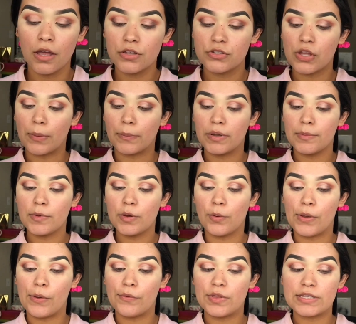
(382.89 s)
So I'm going to be
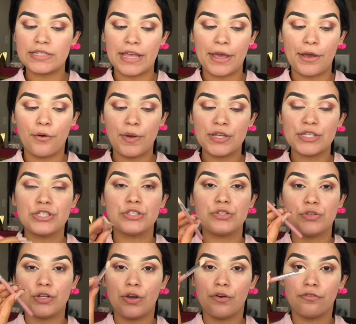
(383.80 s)
going with this AOA
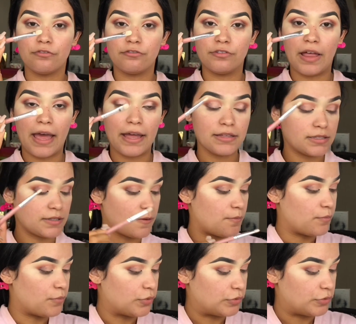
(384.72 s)
Studio Flat
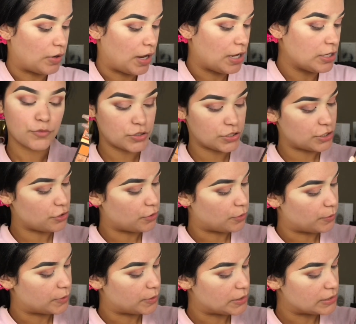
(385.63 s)
brush. Just going to
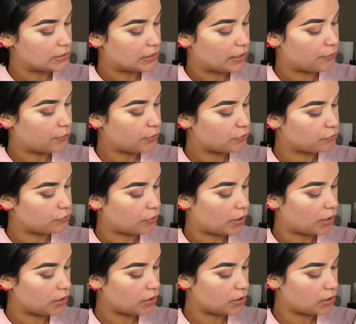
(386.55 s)
go with this light one
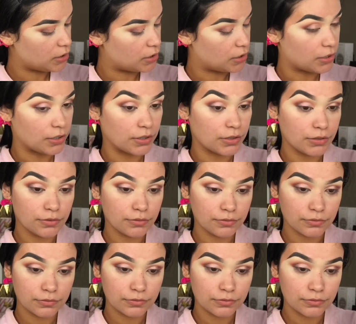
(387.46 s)
right here.